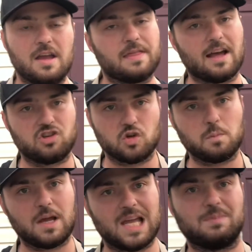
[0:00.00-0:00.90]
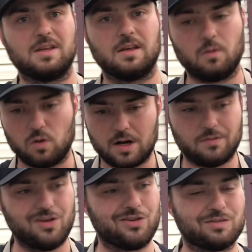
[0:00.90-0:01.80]
That's your baby. Whatever
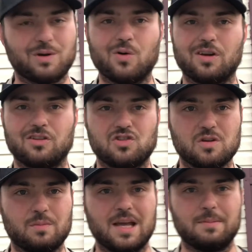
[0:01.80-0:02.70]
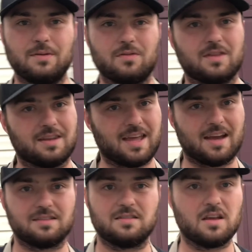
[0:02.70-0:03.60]
you're smoking is your baby for the
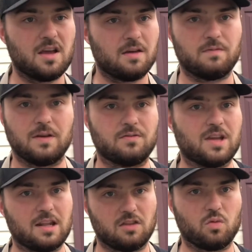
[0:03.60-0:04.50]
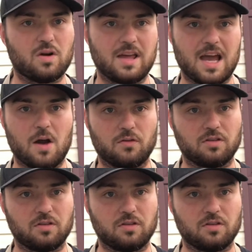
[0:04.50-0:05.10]
next 15 to 20 hours.